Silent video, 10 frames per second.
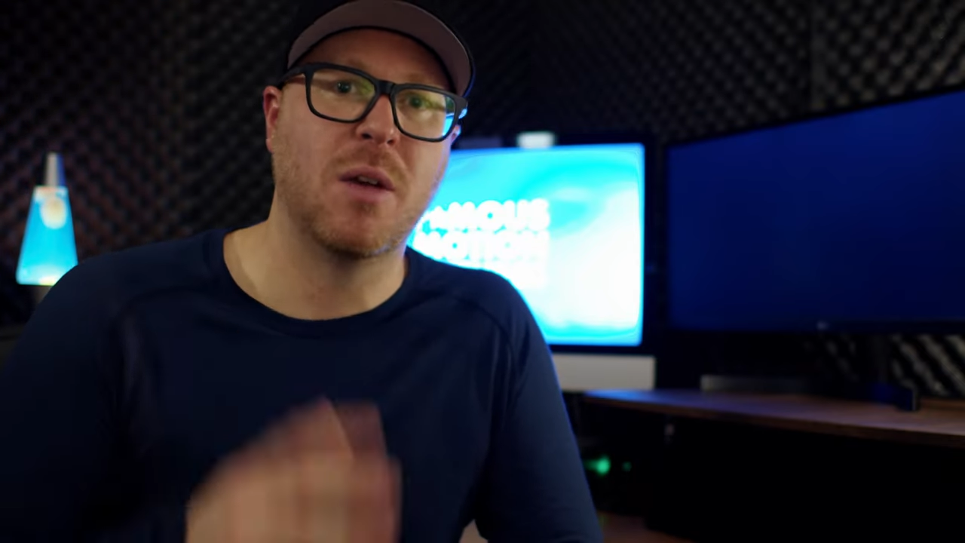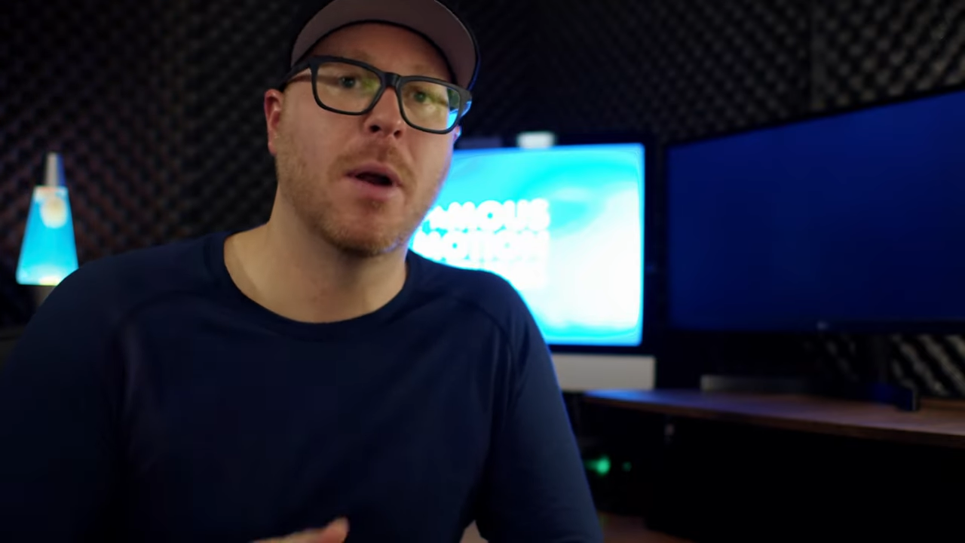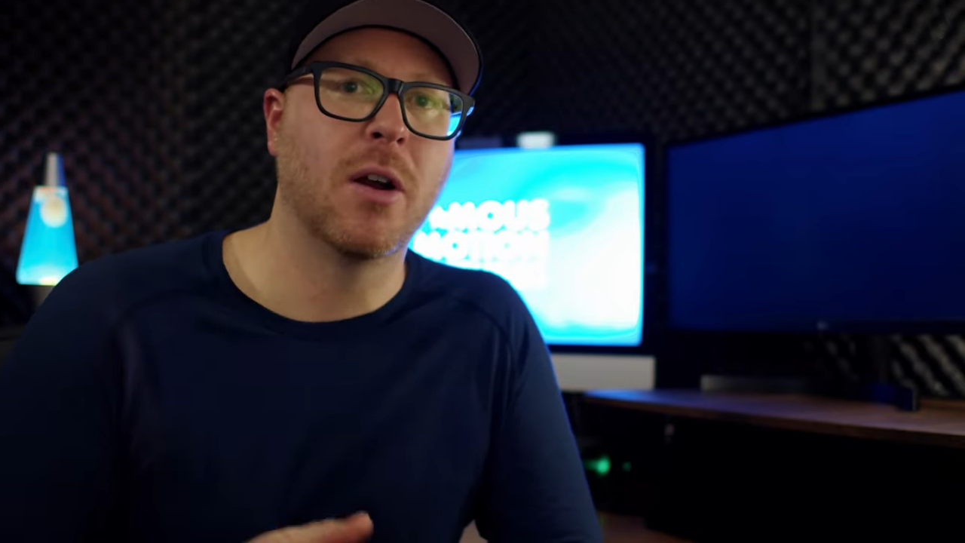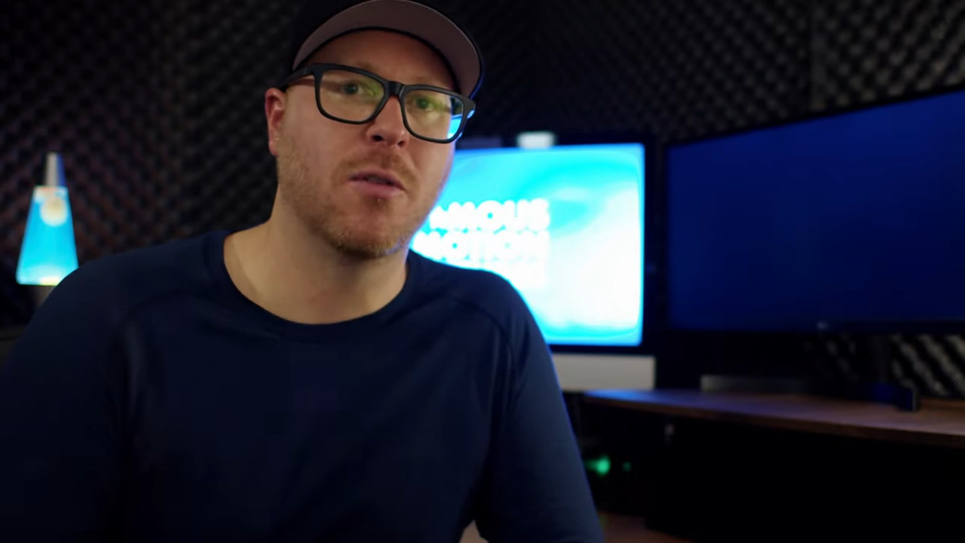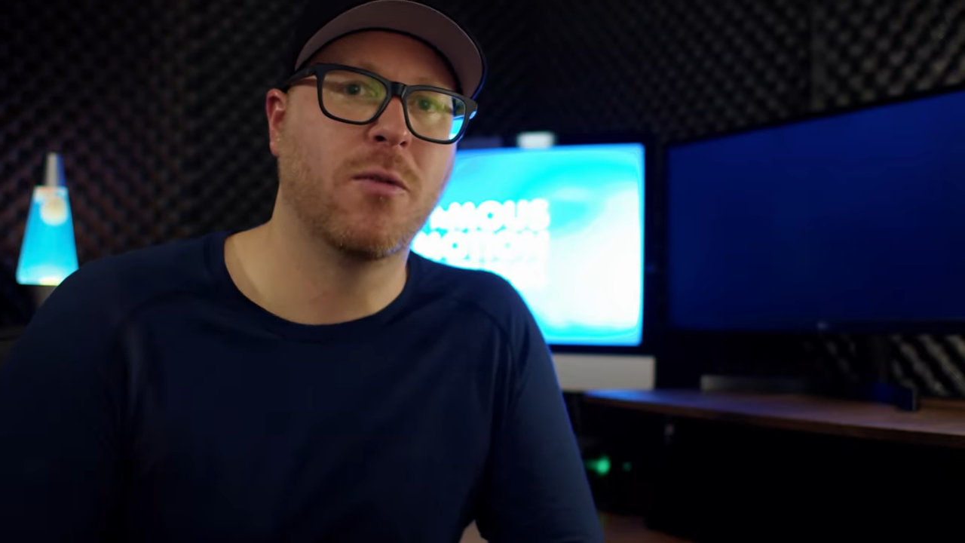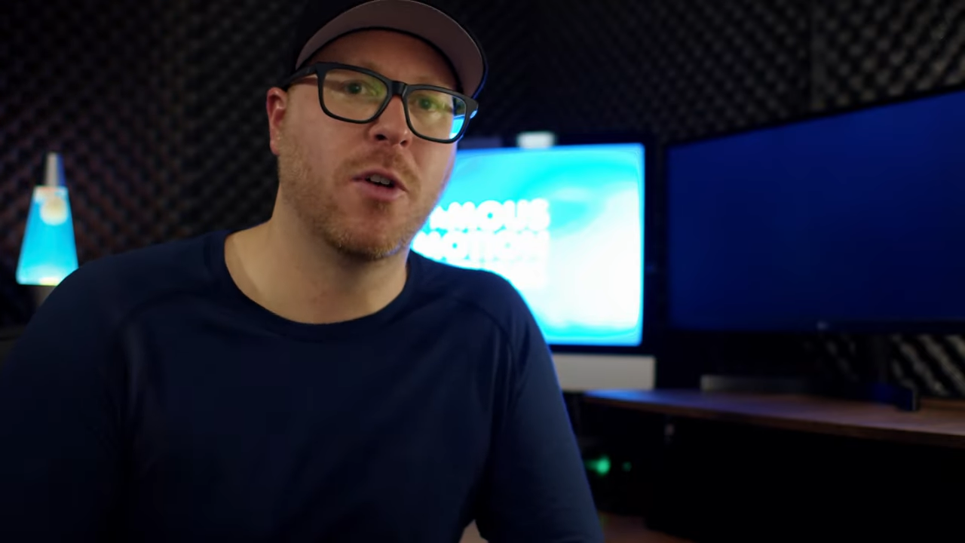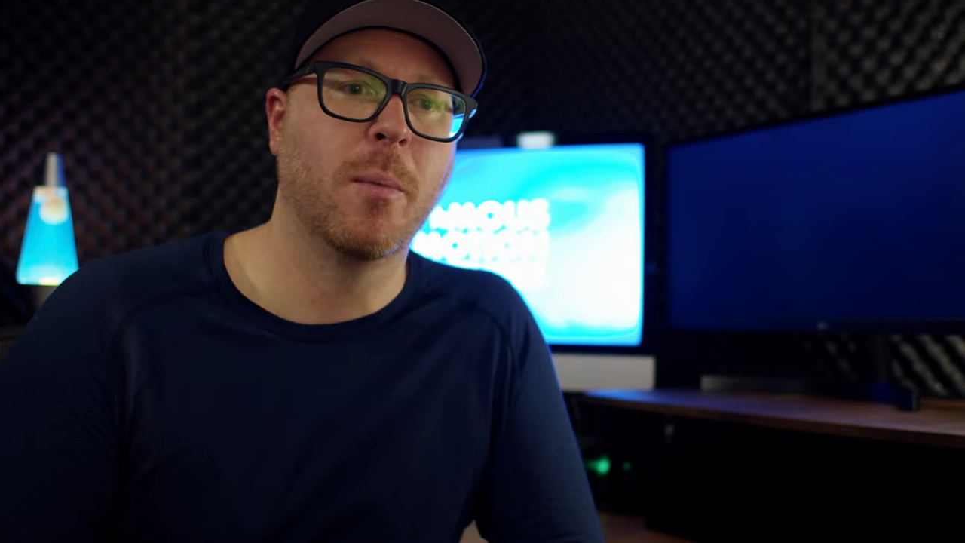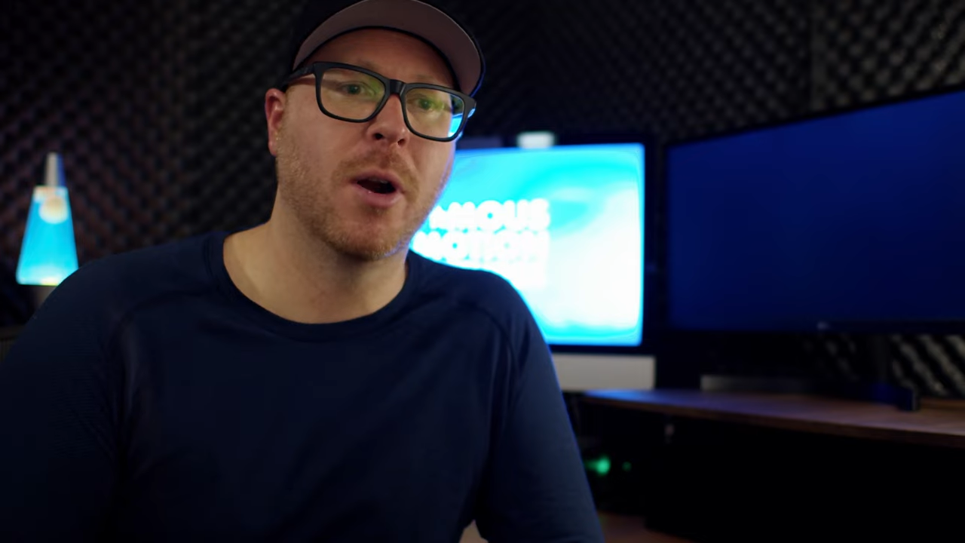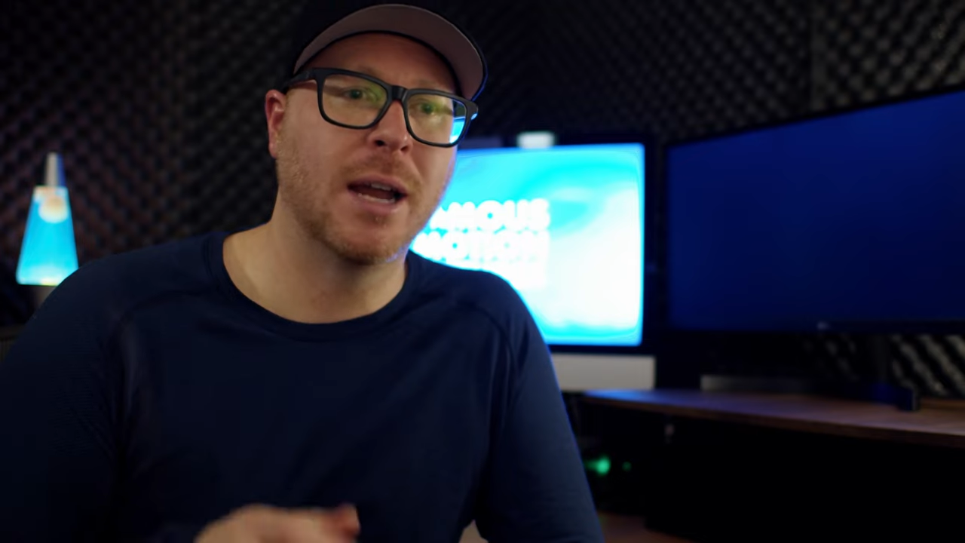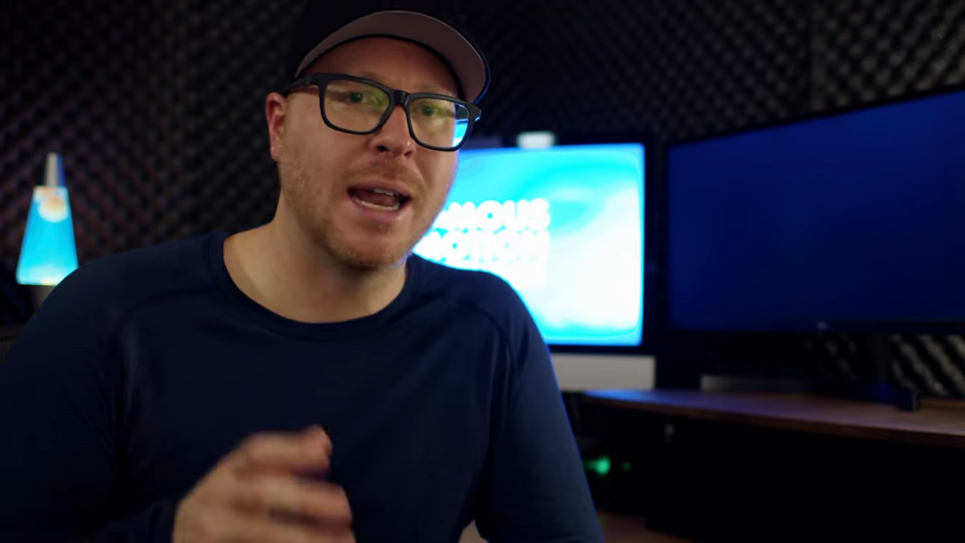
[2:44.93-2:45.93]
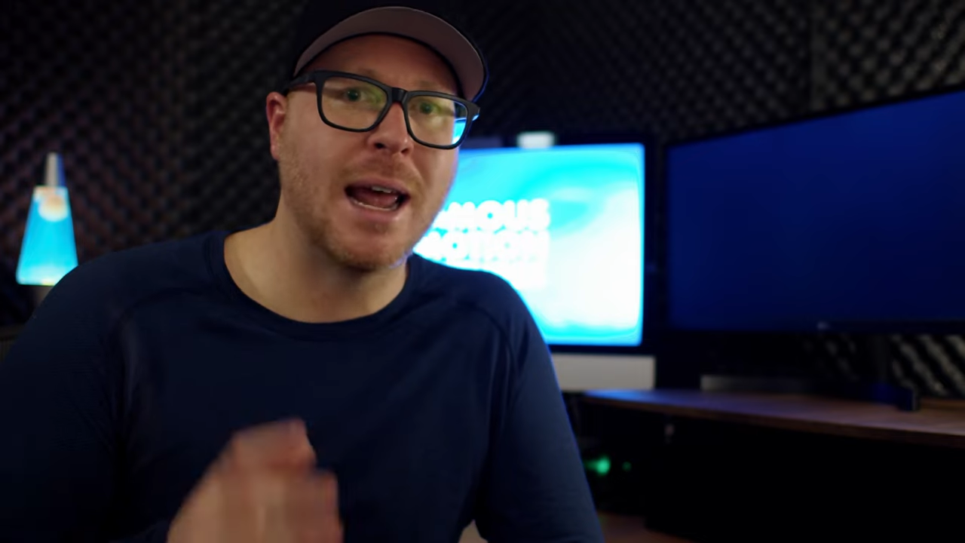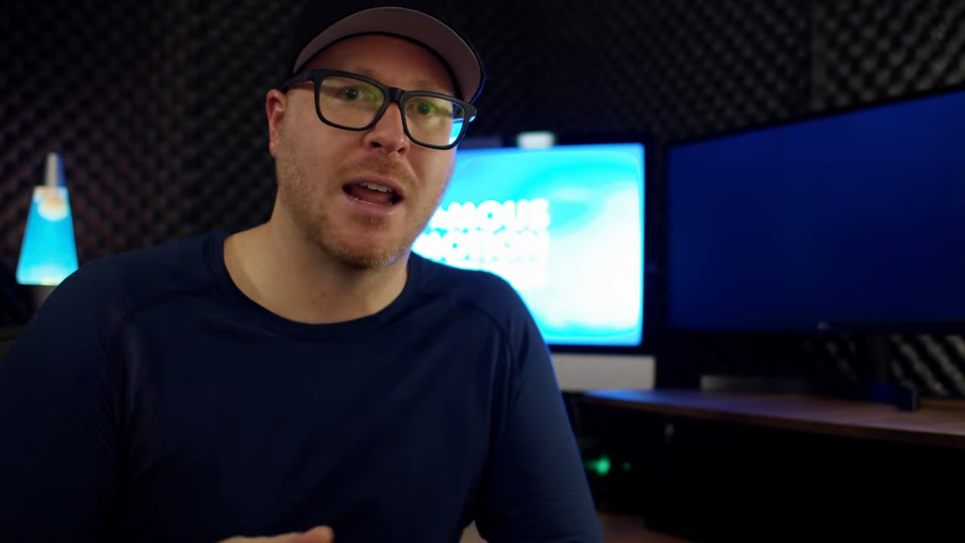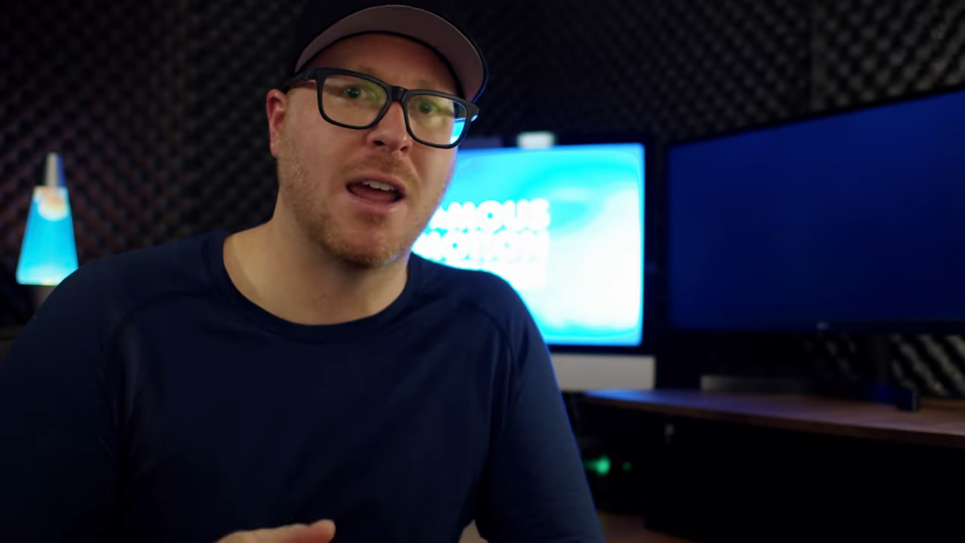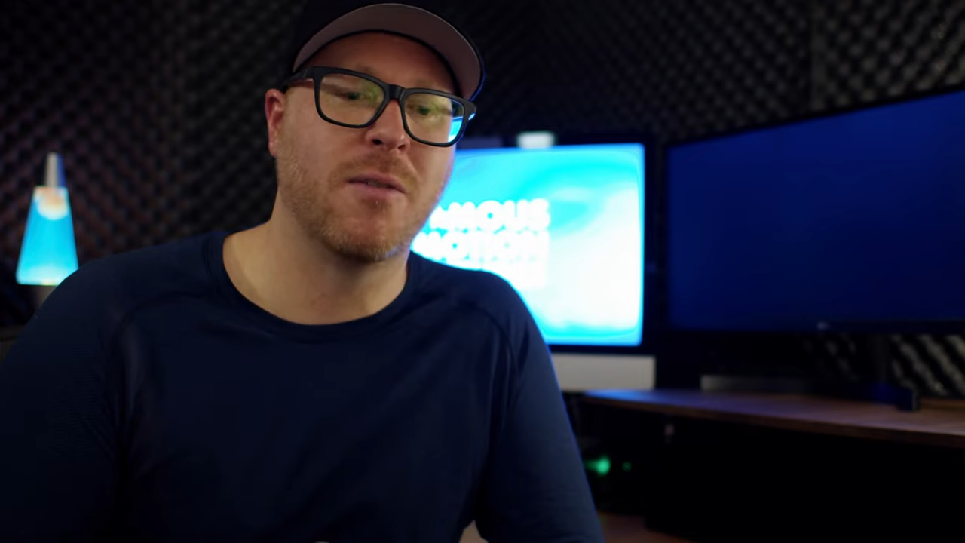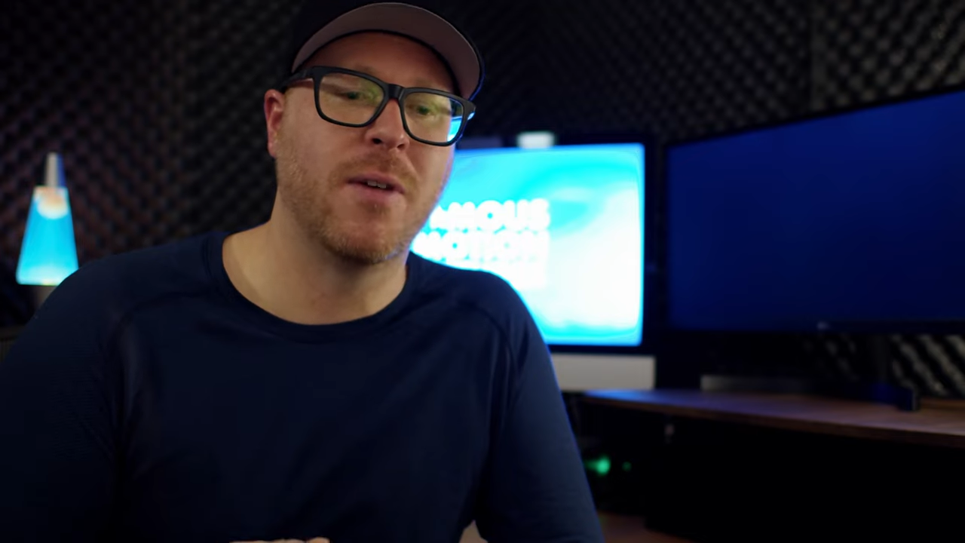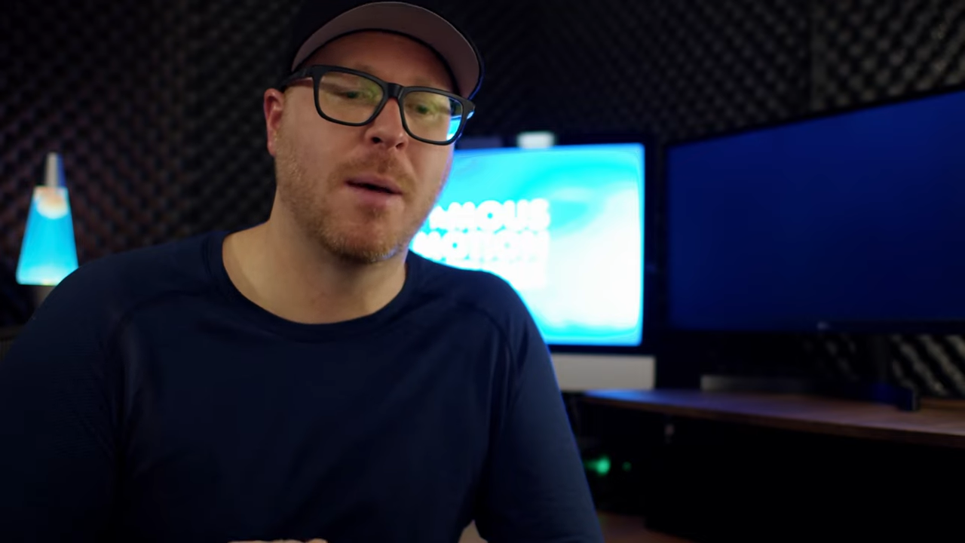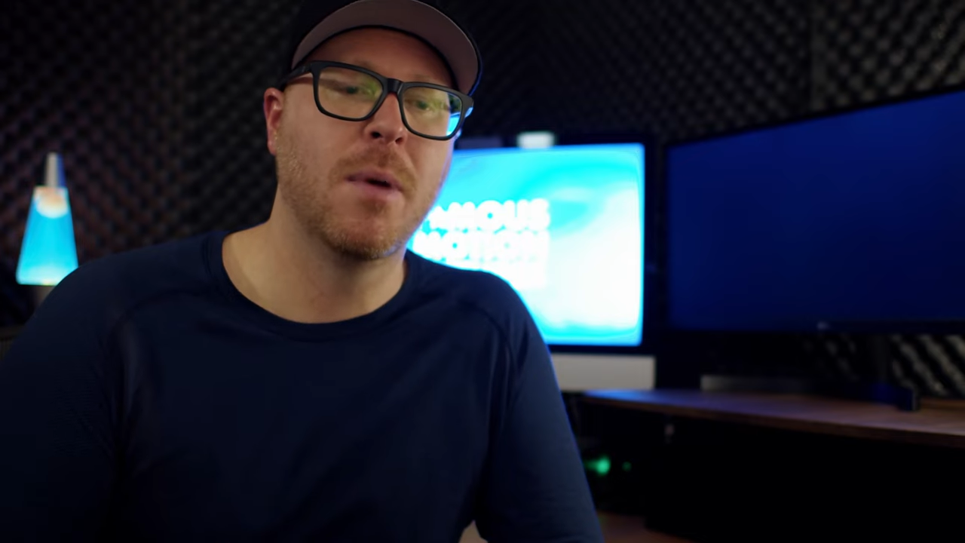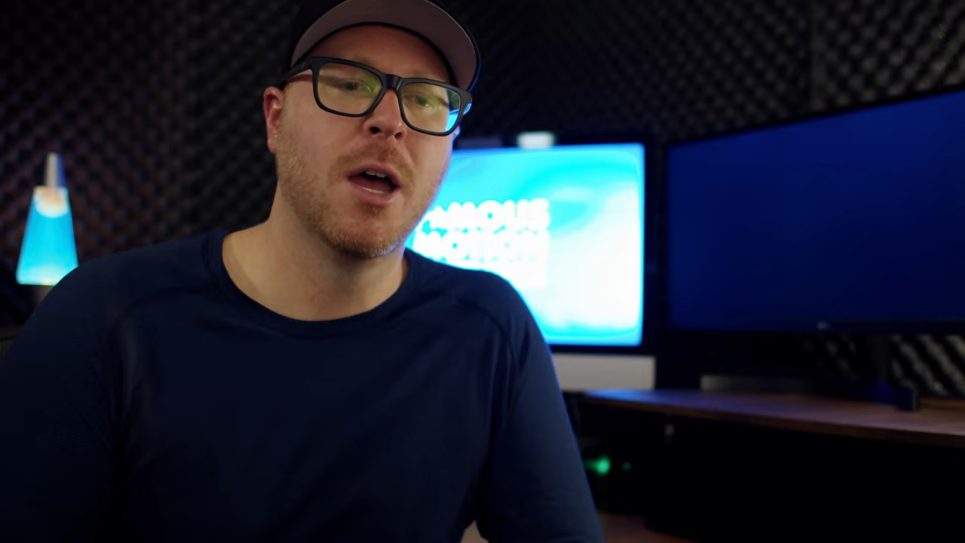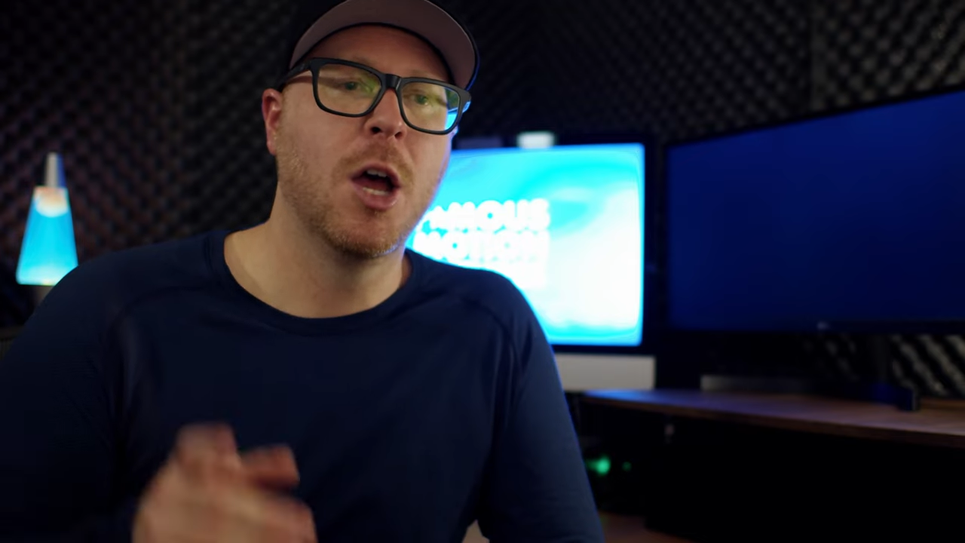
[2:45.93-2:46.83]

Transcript: American Film Market at A F M,